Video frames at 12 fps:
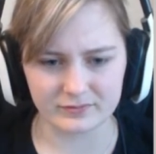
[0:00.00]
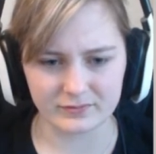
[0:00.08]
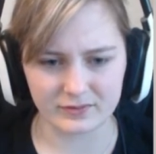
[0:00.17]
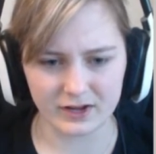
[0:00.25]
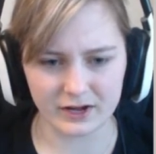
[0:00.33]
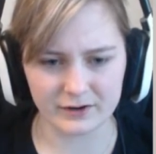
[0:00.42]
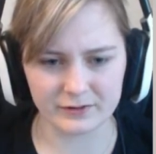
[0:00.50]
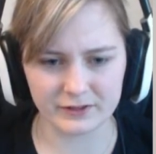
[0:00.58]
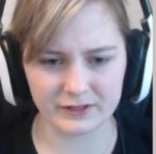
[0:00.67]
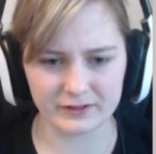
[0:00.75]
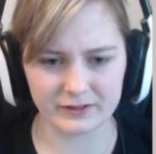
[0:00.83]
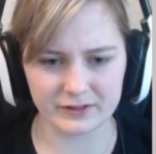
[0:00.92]
I don't think
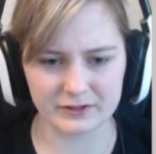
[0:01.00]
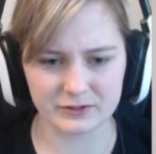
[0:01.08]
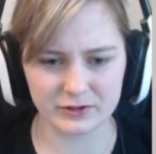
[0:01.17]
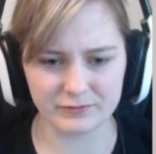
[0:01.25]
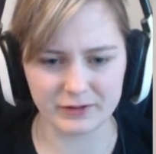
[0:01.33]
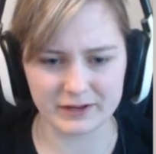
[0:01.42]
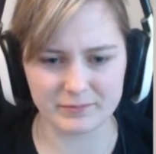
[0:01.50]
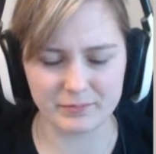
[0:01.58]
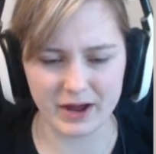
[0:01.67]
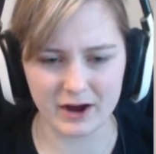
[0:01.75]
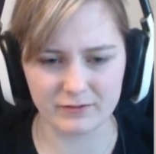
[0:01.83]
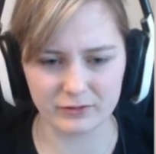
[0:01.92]
that... They're sort of like
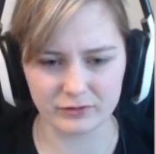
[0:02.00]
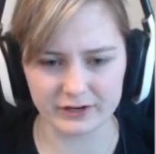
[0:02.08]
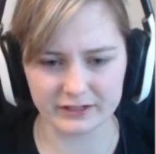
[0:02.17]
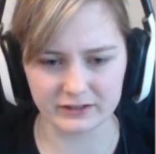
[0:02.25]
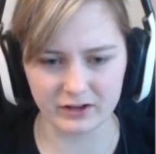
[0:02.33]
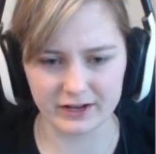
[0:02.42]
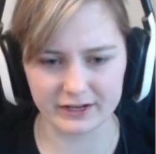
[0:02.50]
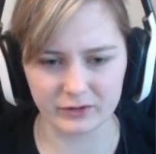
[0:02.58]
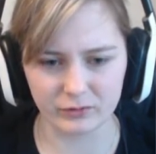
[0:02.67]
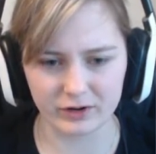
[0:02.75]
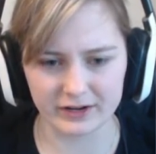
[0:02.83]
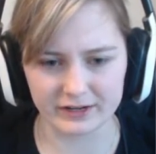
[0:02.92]
Balverine-like in a
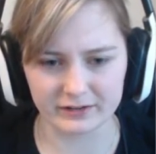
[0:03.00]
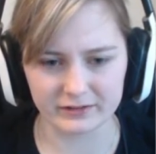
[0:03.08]
way.